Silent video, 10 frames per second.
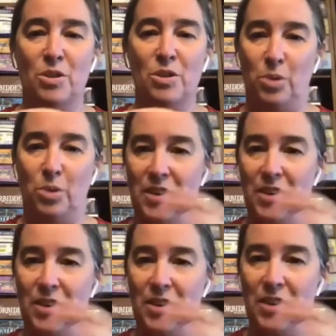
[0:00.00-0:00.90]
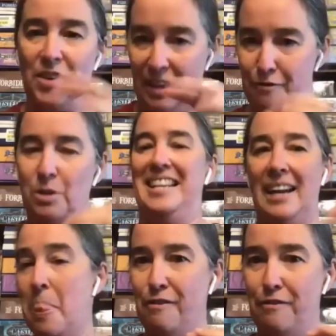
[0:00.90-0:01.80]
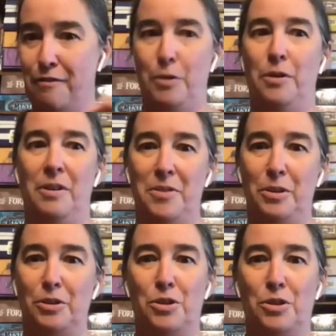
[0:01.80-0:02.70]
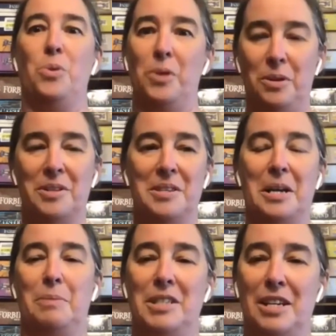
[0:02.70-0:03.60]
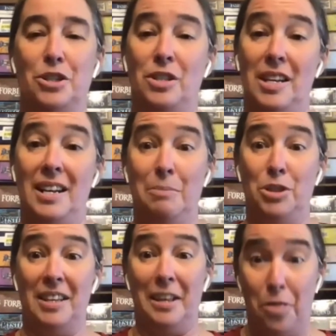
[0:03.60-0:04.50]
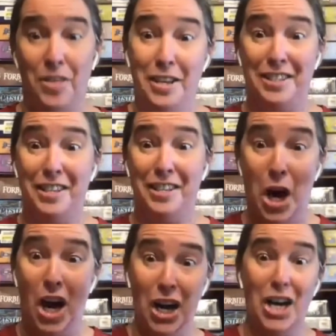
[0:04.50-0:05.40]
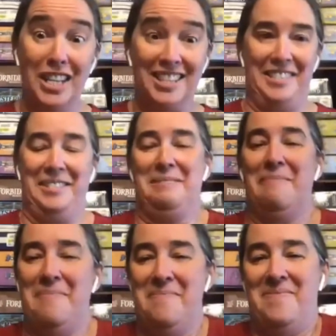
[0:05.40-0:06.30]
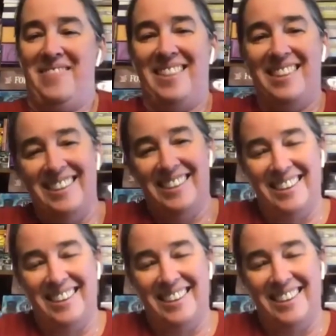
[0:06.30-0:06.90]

So they've got like full CI for their tutorials and documentation, and I'm just like, this is awesome.